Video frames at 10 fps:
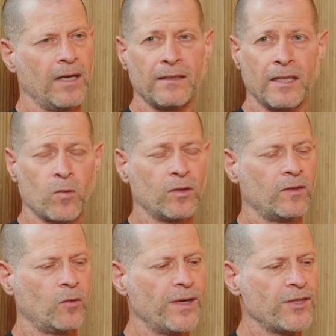And that's one of
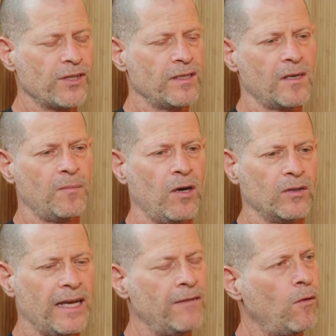the questions
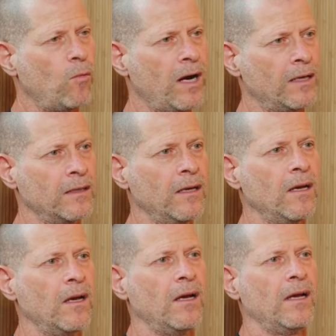about everyone
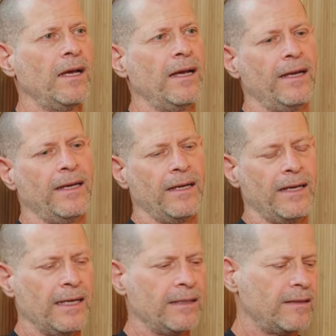uh,
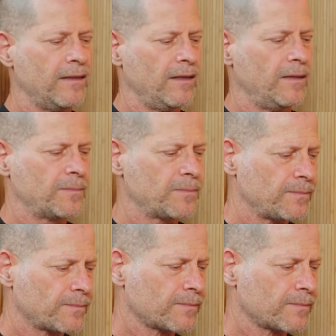and um,